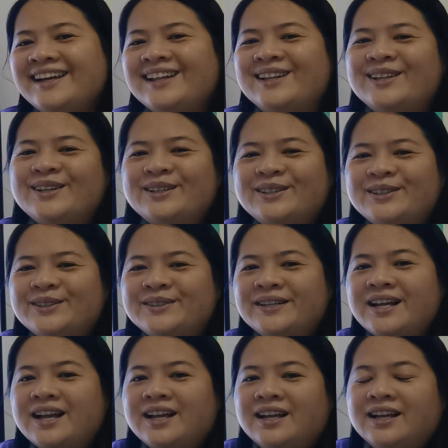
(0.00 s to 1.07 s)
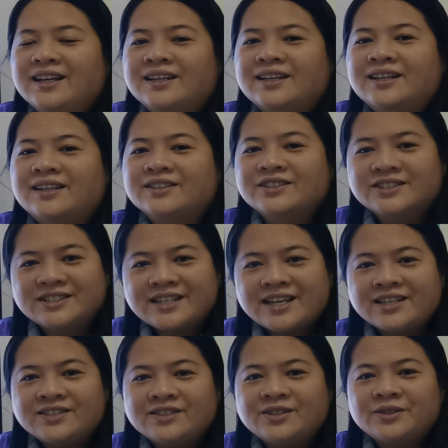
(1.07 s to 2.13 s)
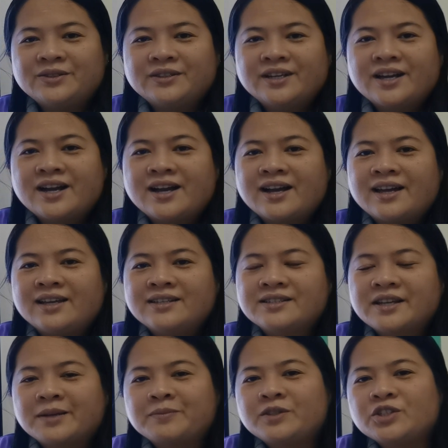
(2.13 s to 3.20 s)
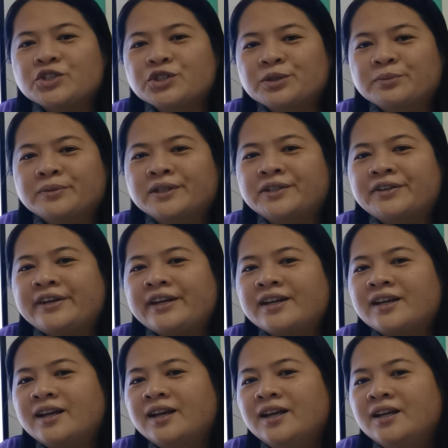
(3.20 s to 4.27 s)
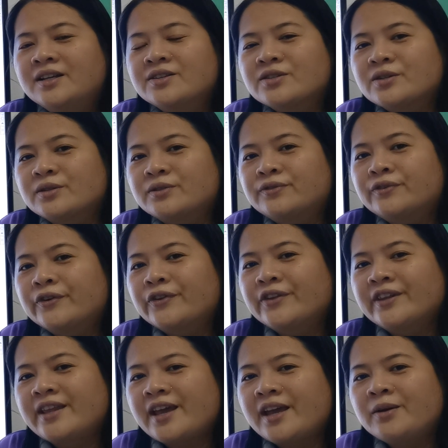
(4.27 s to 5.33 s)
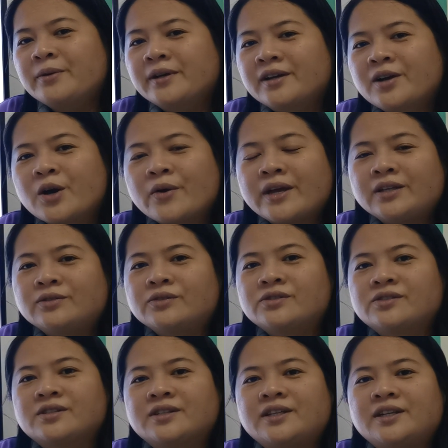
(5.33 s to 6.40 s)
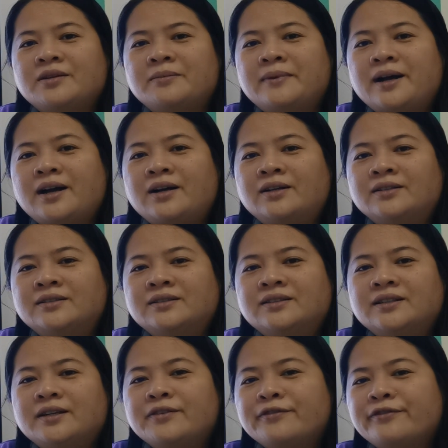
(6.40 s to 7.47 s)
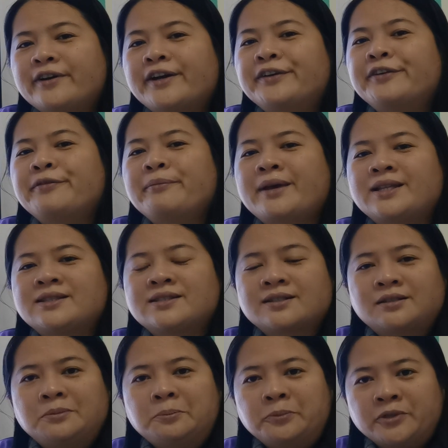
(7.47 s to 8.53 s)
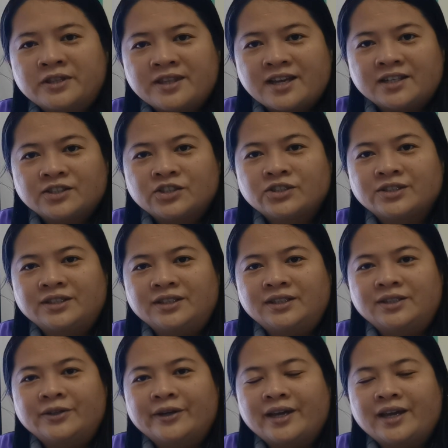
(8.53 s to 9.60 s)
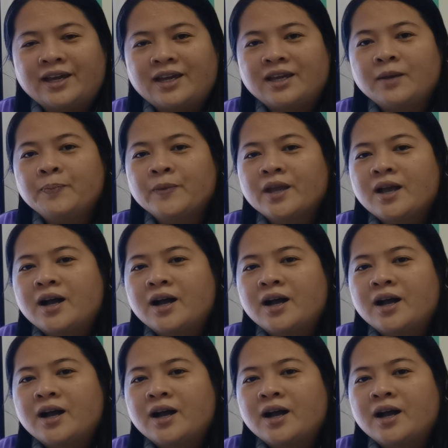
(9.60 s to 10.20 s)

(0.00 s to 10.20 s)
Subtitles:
Hello. Good day to you guys. I'm teacher Maria. So for today, we're going to study about environmental protection. Okay.